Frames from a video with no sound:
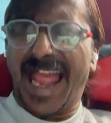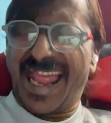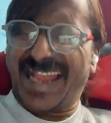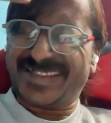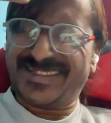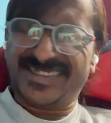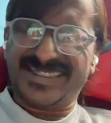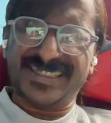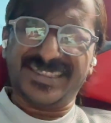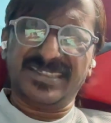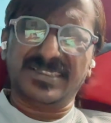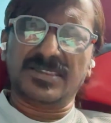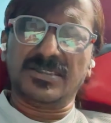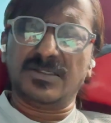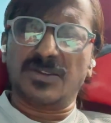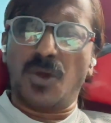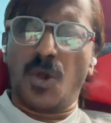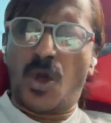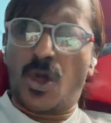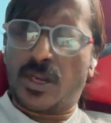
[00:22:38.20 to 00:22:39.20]

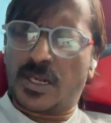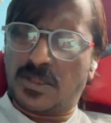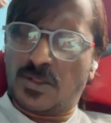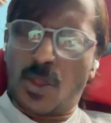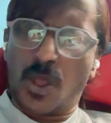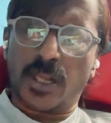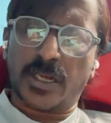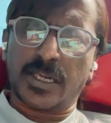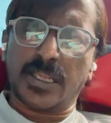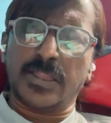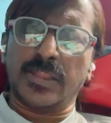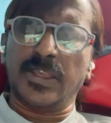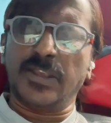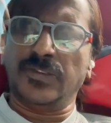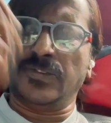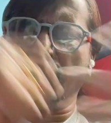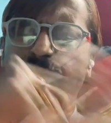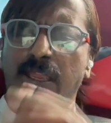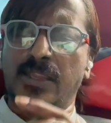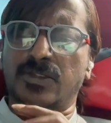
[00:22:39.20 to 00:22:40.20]
action or an
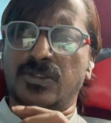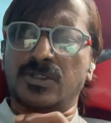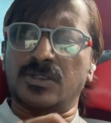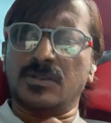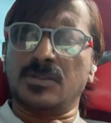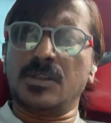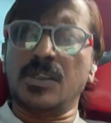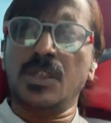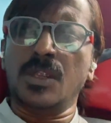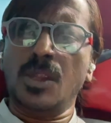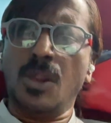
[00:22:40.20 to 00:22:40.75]
organization